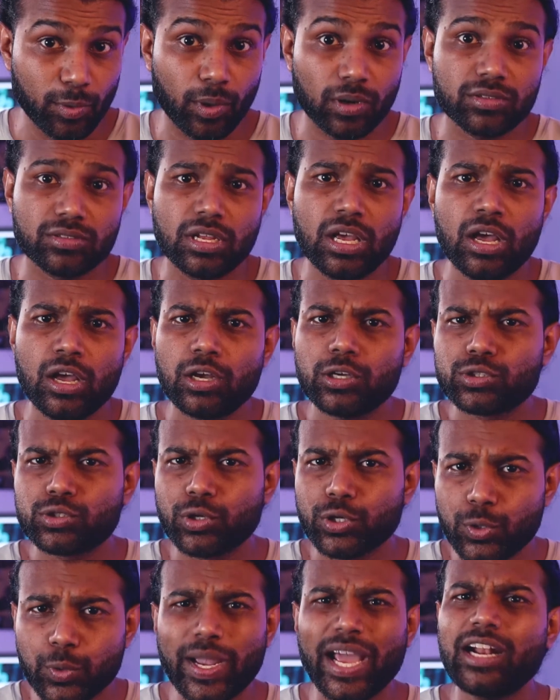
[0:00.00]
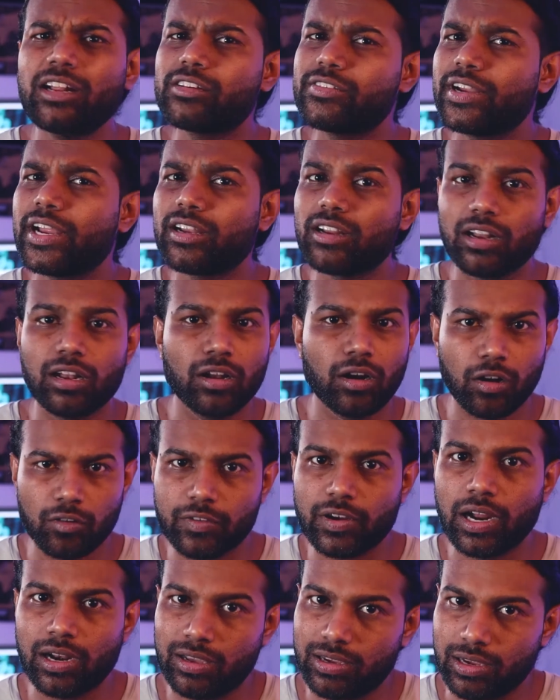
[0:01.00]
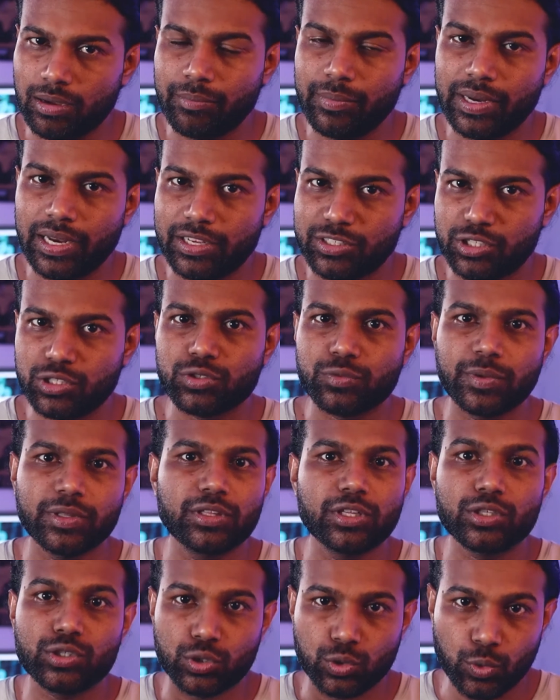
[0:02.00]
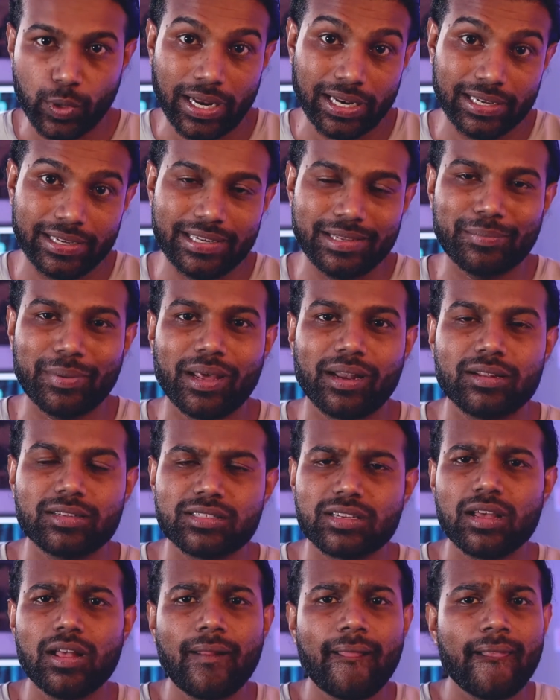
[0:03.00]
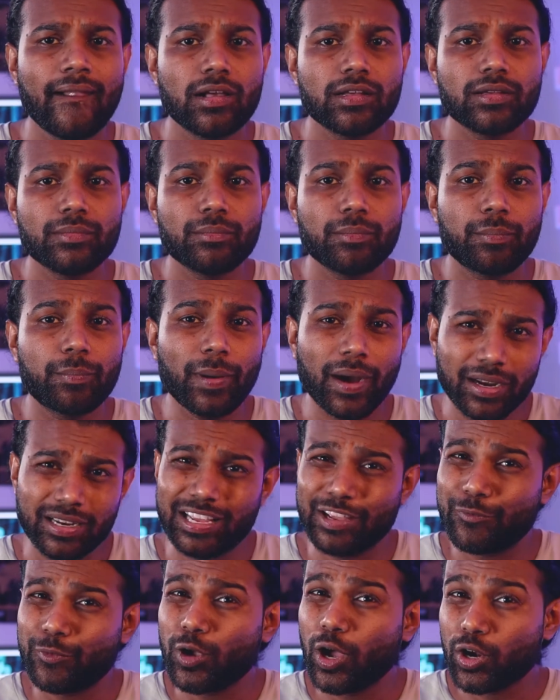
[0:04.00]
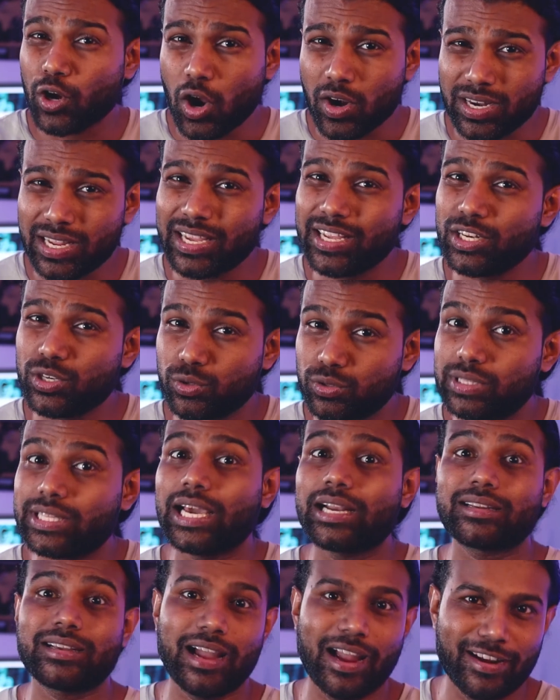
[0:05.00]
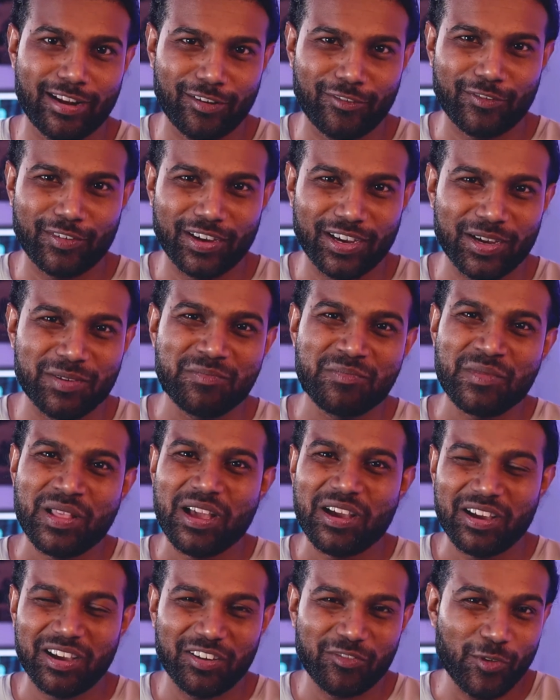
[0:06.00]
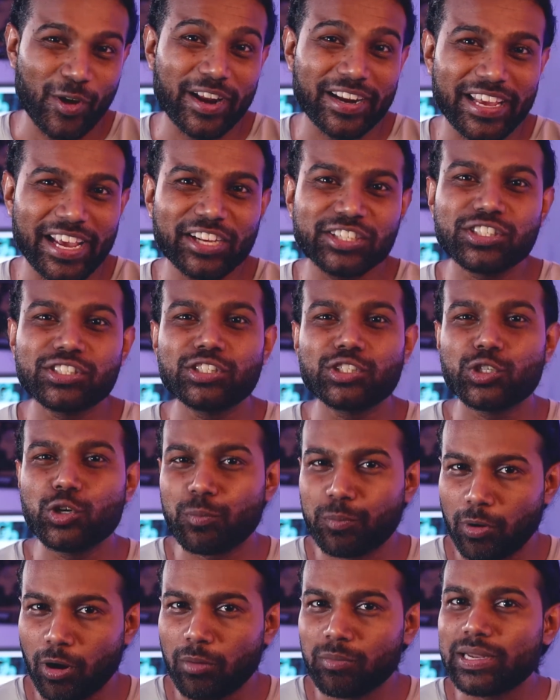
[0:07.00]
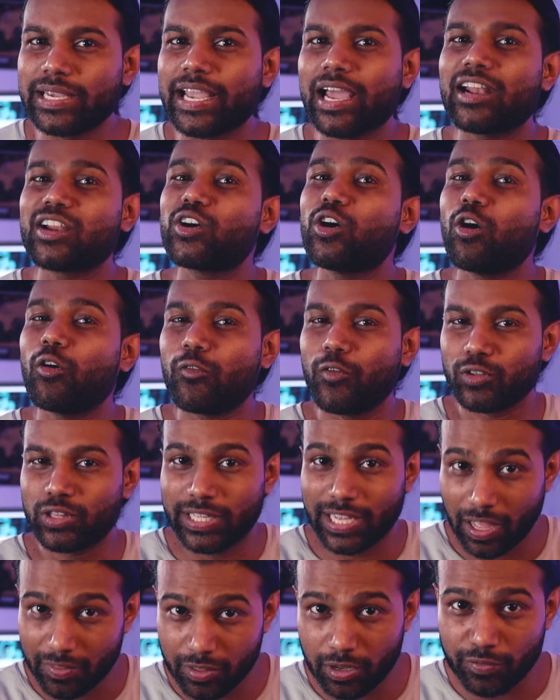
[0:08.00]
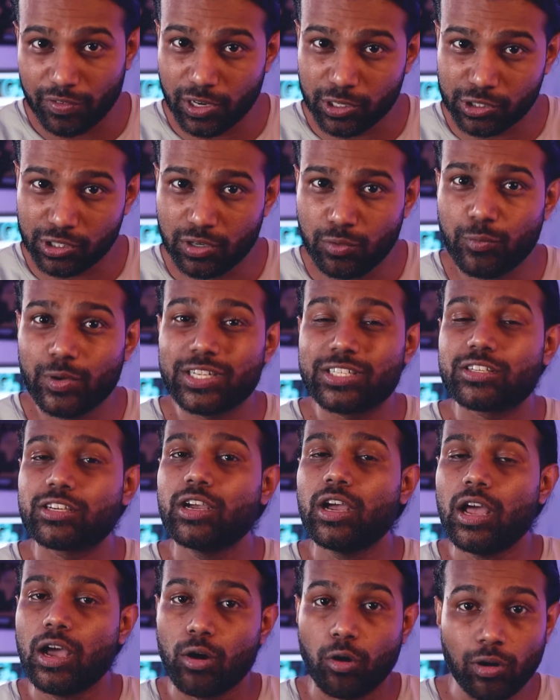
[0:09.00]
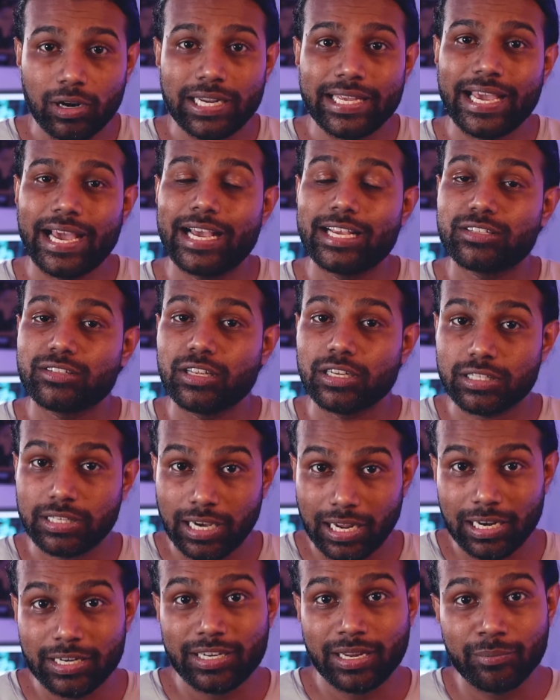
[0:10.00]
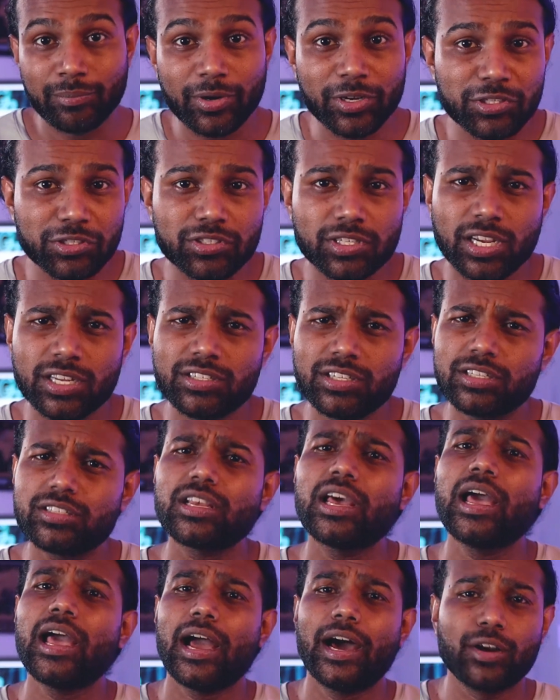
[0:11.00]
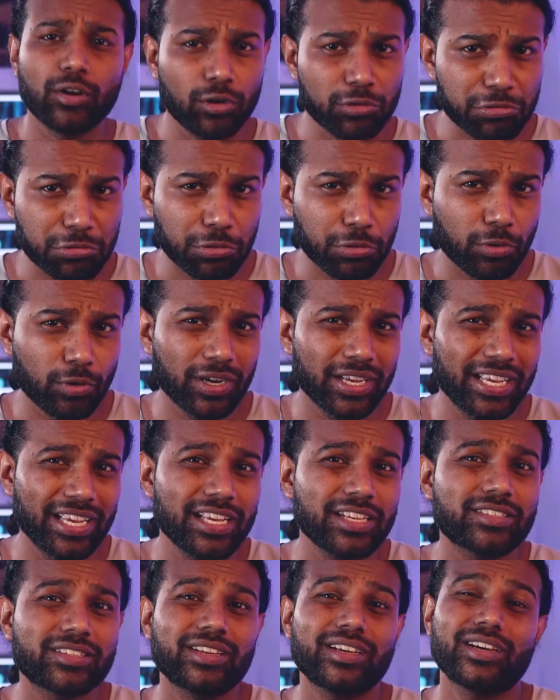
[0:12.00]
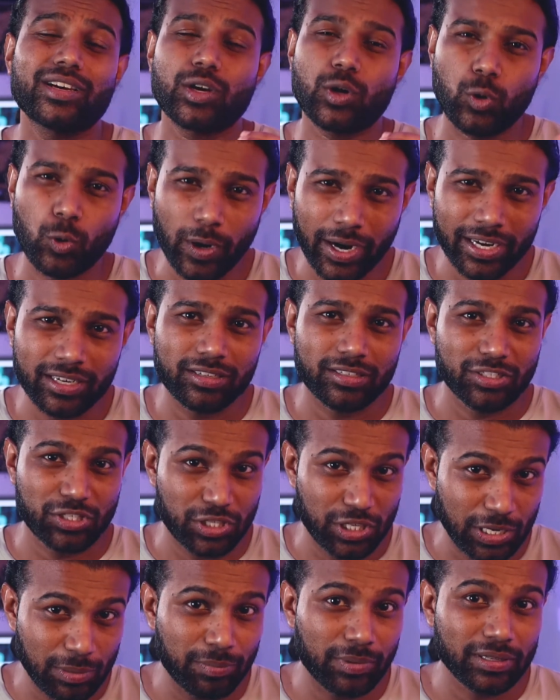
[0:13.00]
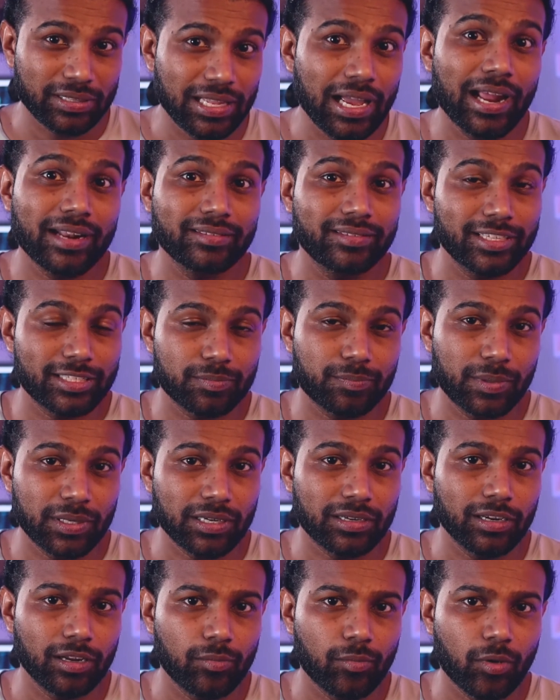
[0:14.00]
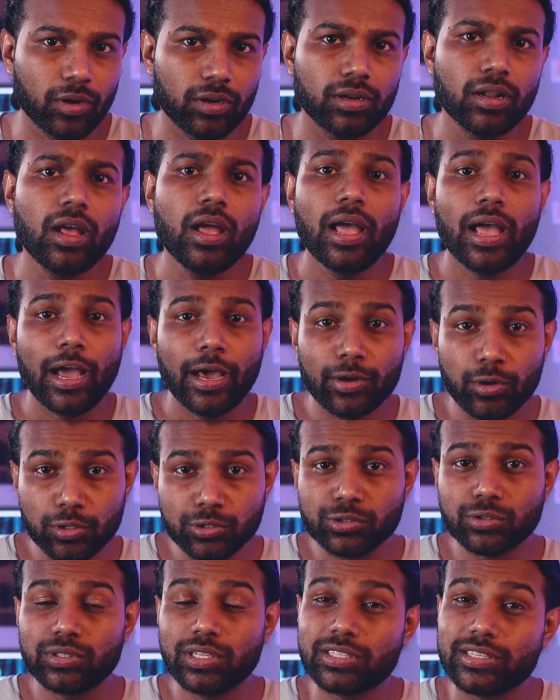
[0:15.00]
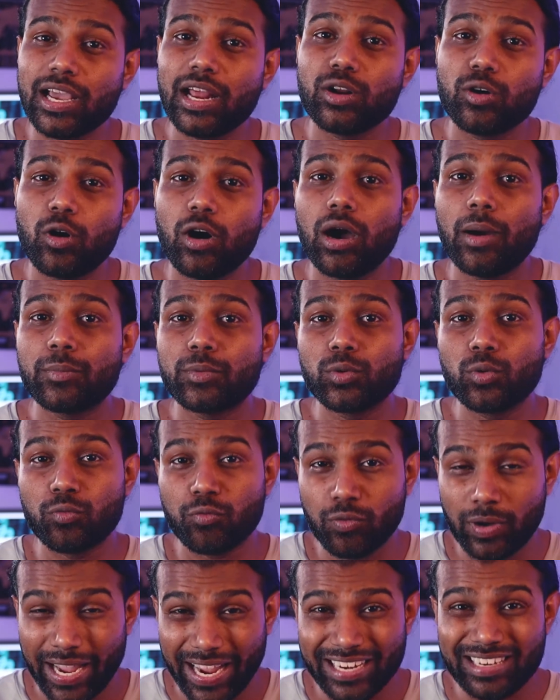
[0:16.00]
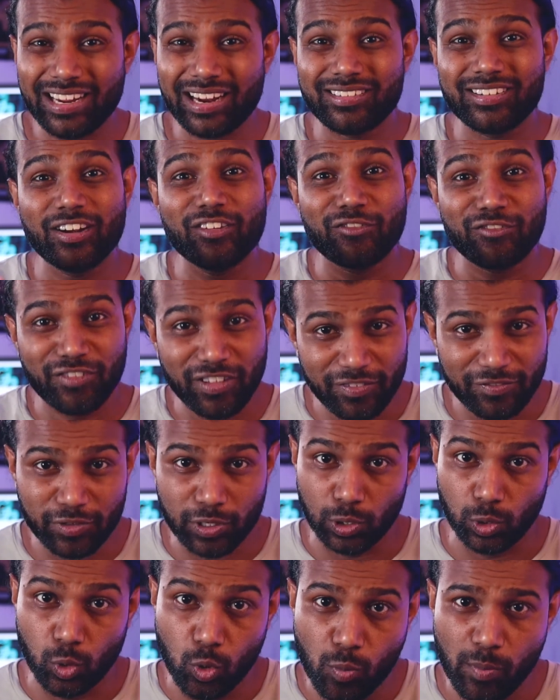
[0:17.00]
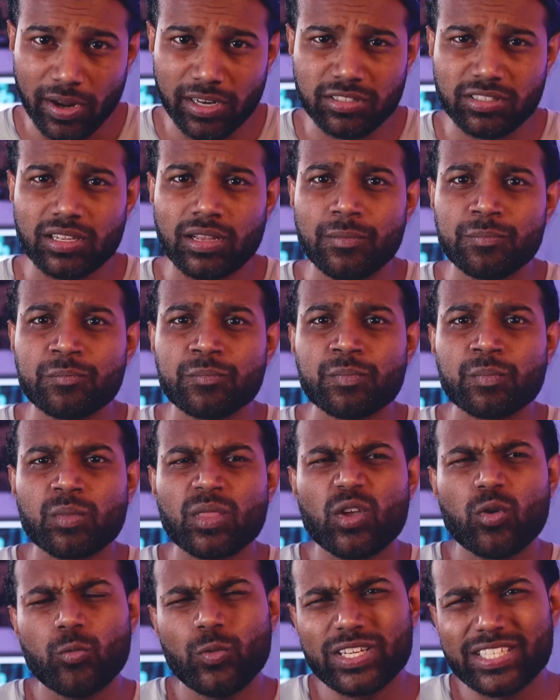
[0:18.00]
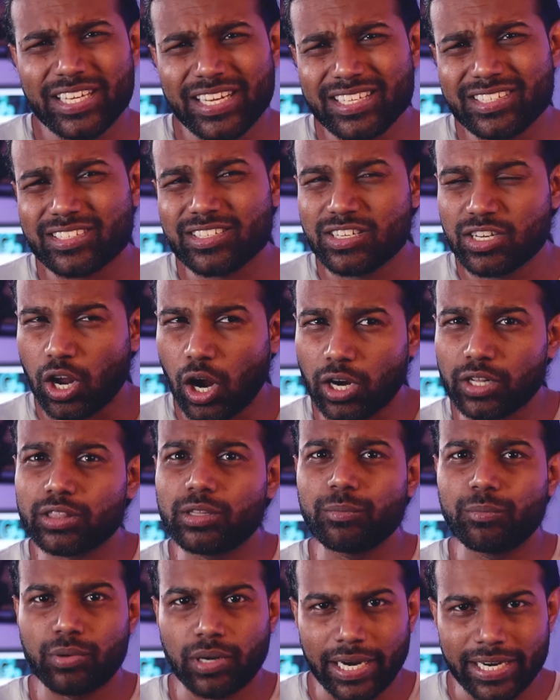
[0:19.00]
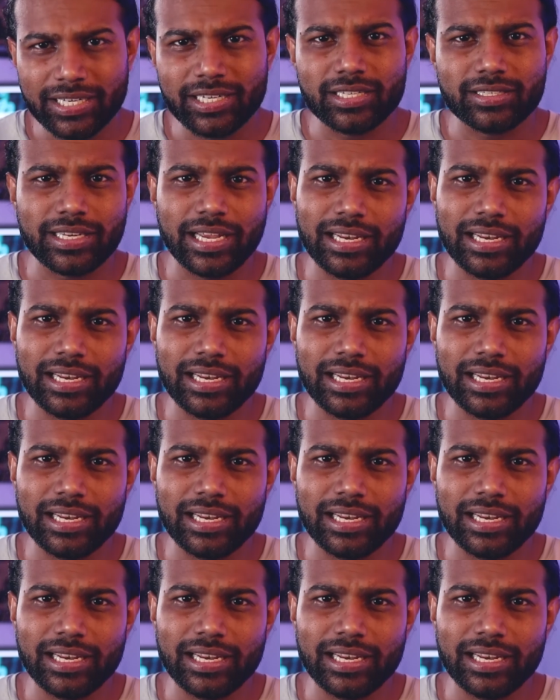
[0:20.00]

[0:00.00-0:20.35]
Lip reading: ones. So you can create a lot of color combinations with these two LED panels. But if you are not into that kind of variations, you probably can go for the other version, which only has that color temperature changes and also is quite cheaper than this particular model. And also this can go up to 850 lumens, which is not the brightest